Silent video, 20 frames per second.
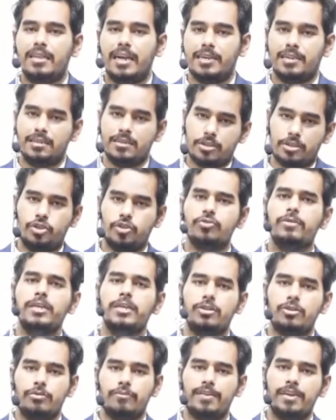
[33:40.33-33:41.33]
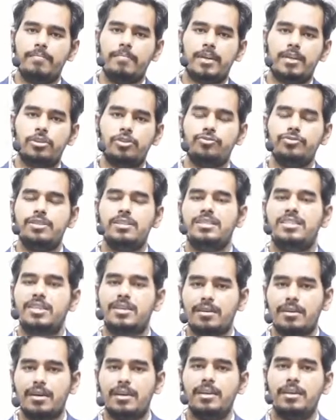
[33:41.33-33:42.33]
that is Q into V, but Q is
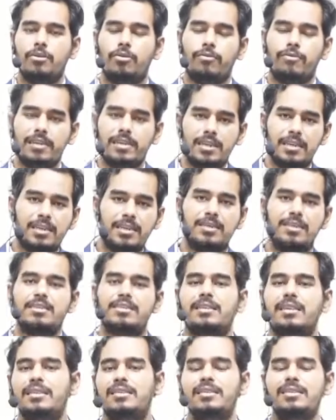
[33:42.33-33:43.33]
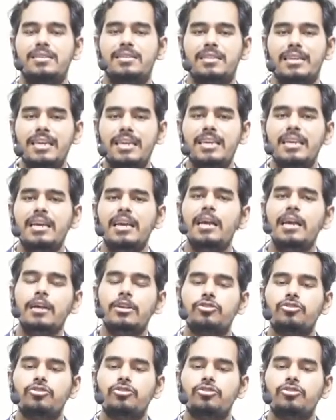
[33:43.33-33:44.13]
generally over here, in this case it is E.